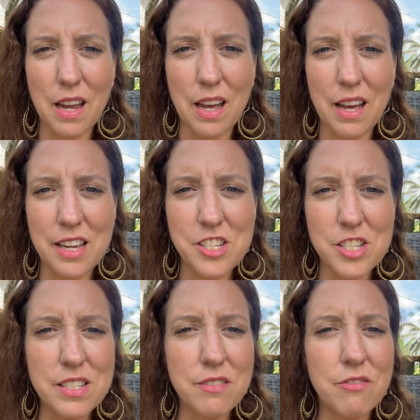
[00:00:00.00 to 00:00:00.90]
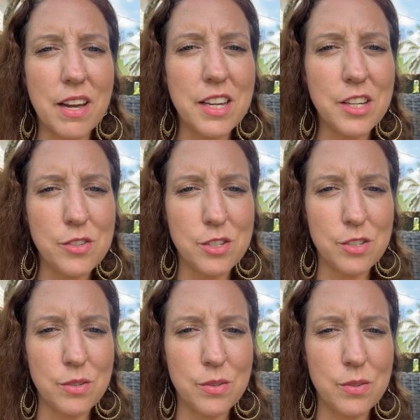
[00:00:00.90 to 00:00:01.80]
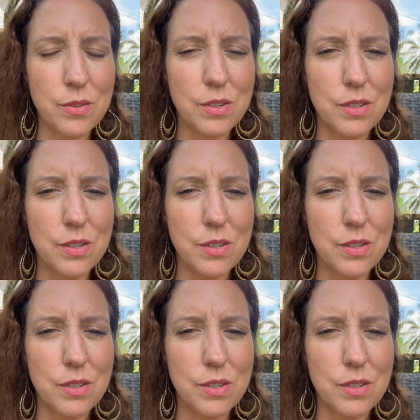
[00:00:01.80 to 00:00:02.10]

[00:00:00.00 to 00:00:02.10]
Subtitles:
I just invite you to